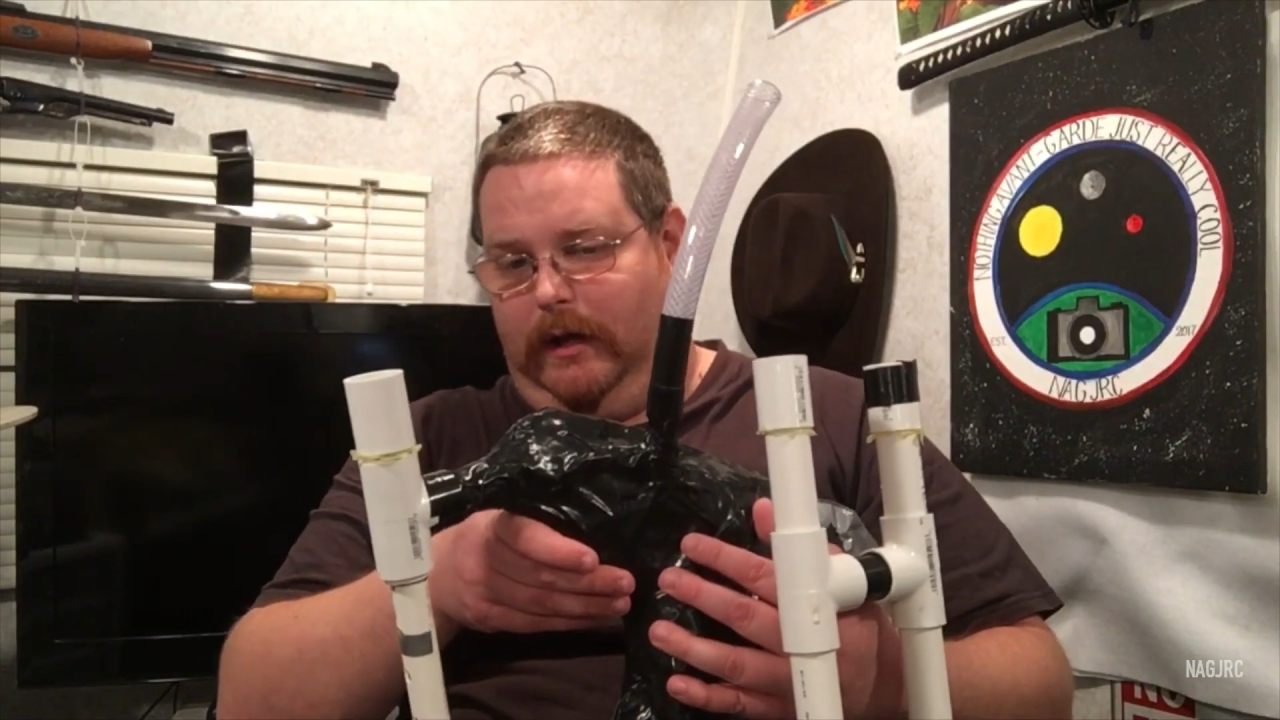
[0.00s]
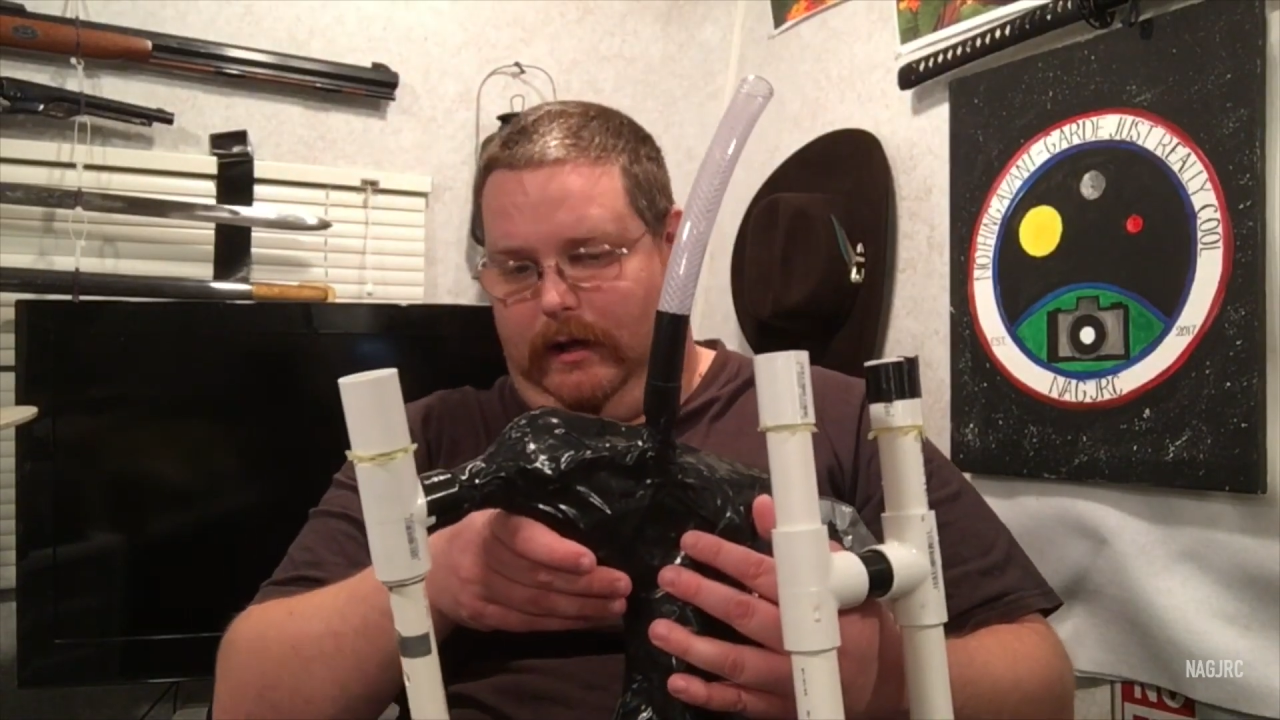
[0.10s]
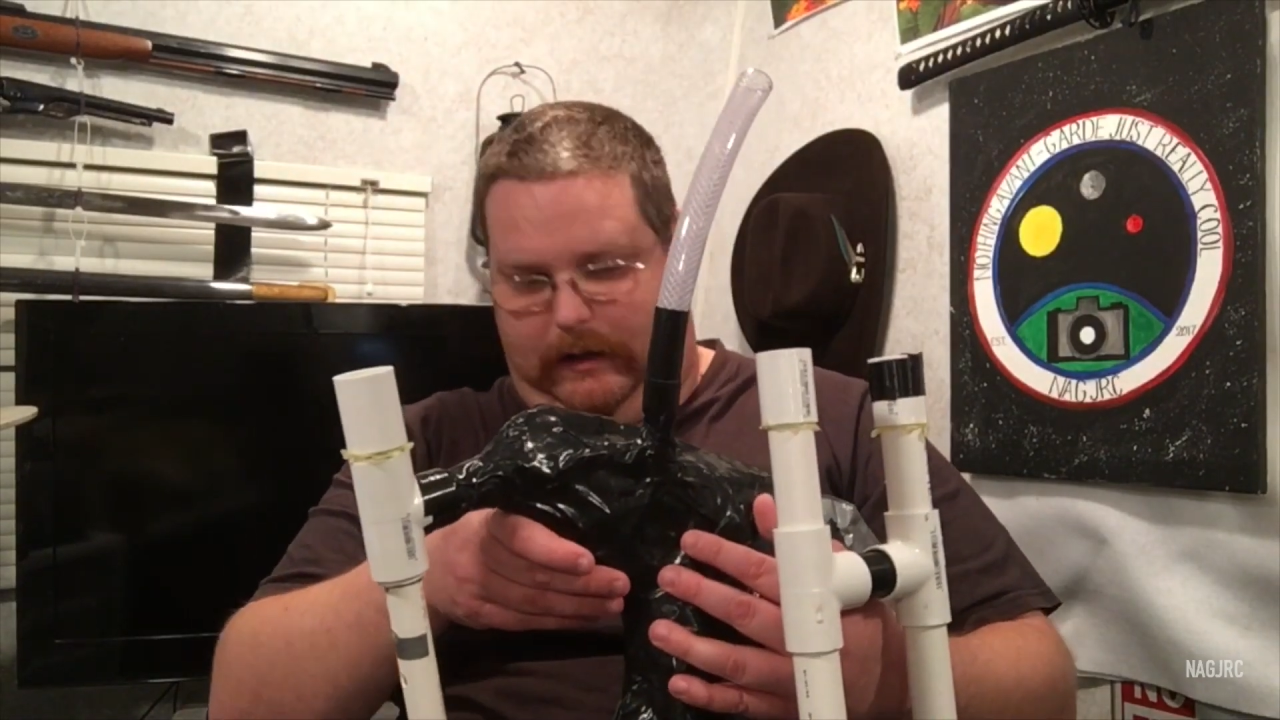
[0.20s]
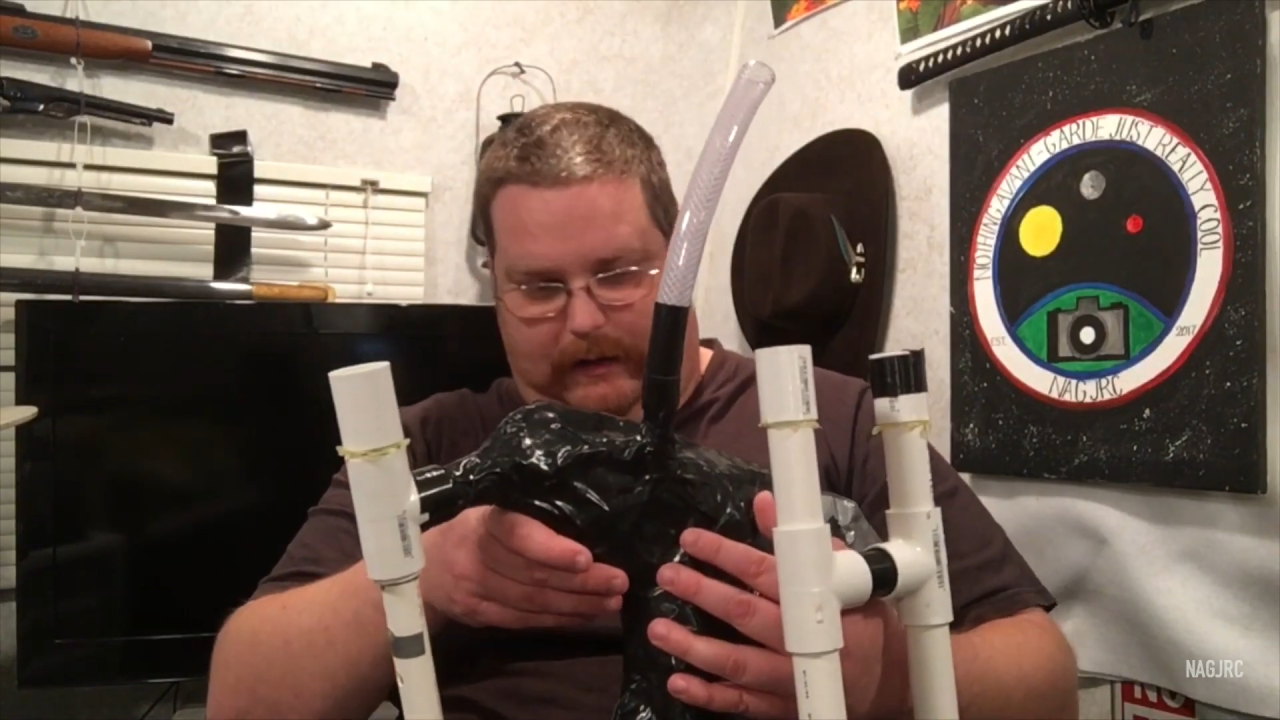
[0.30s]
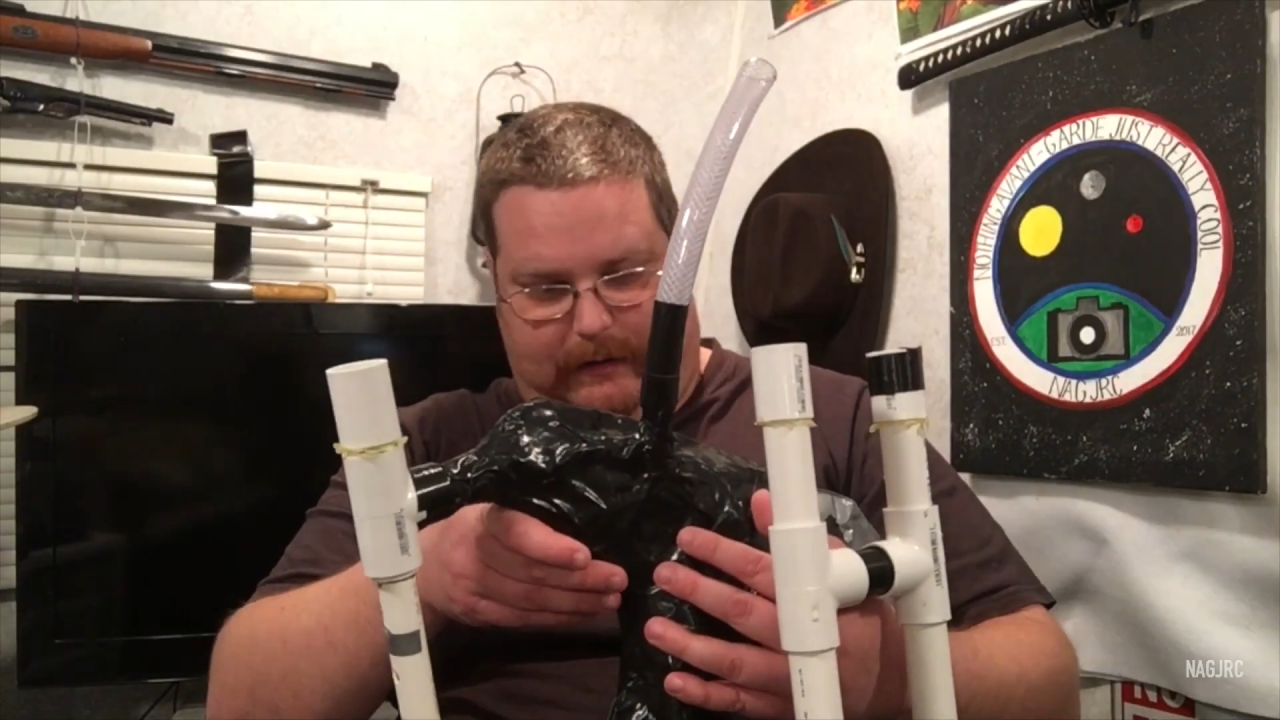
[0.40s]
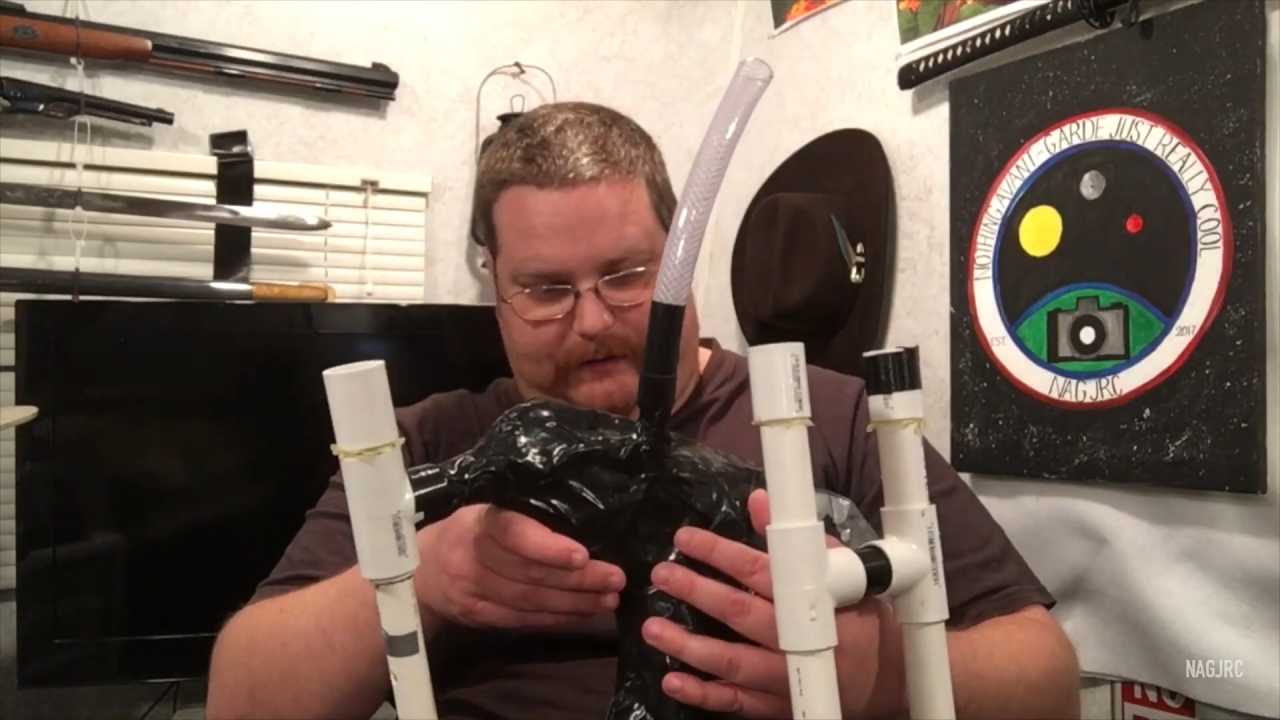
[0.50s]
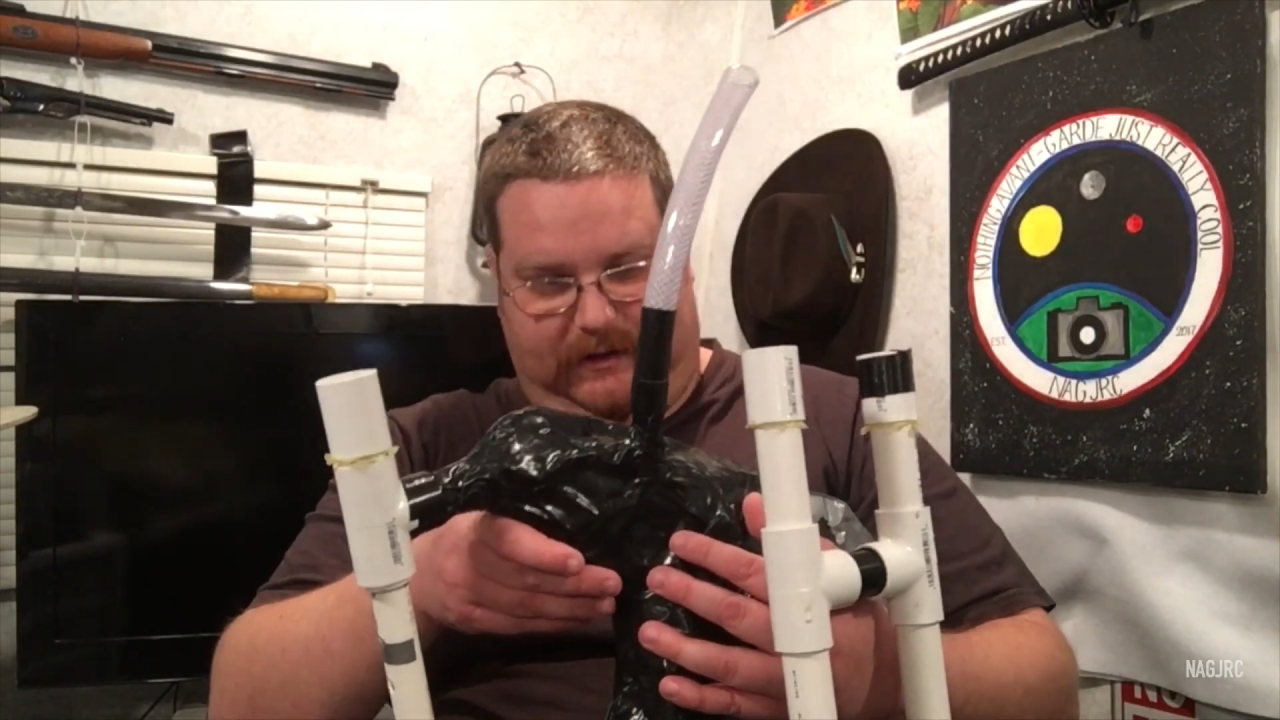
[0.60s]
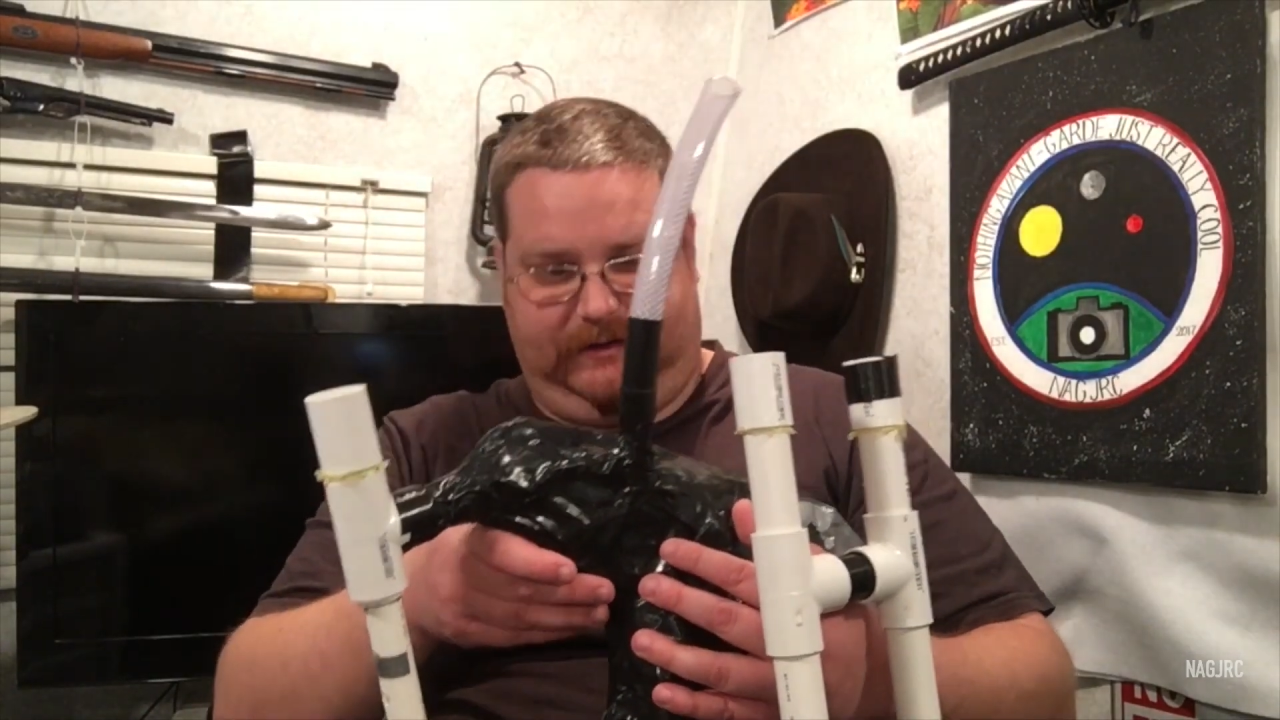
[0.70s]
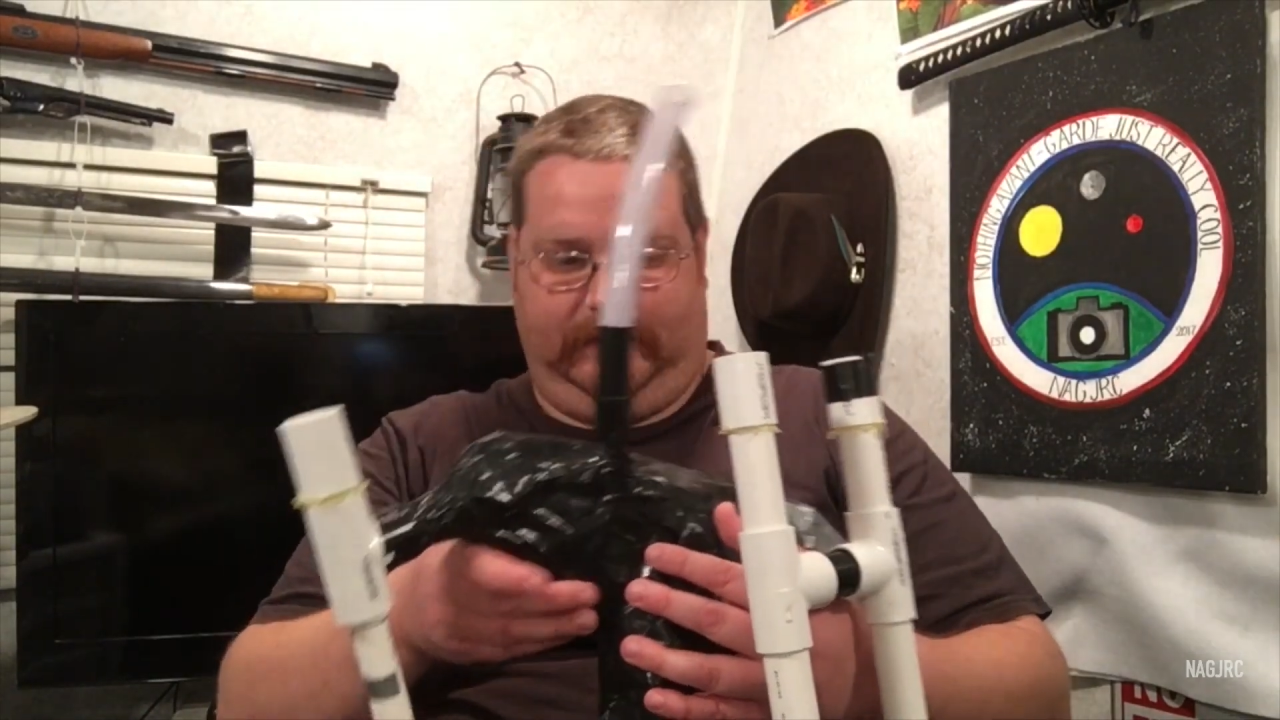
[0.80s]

It's also